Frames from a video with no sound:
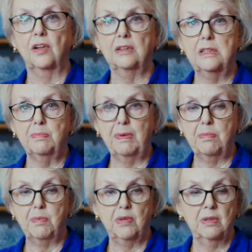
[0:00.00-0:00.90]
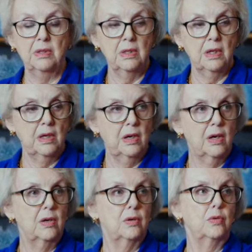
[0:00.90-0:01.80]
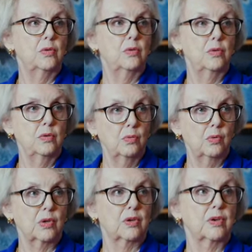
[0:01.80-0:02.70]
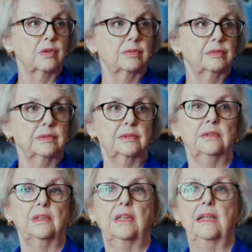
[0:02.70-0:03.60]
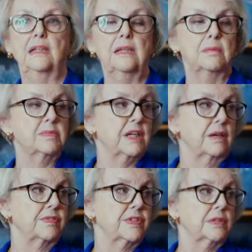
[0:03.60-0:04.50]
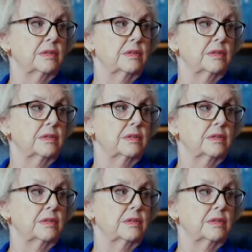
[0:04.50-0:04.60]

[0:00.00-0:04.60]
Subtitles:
all these people who were killing themselves.